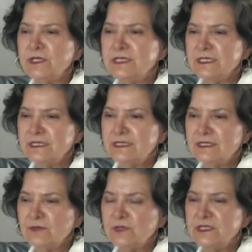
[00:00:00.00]

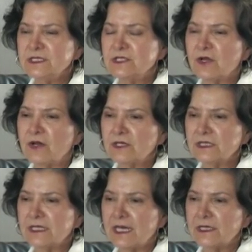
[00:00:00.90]
did talk a
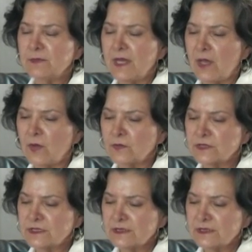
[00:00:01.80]
lot about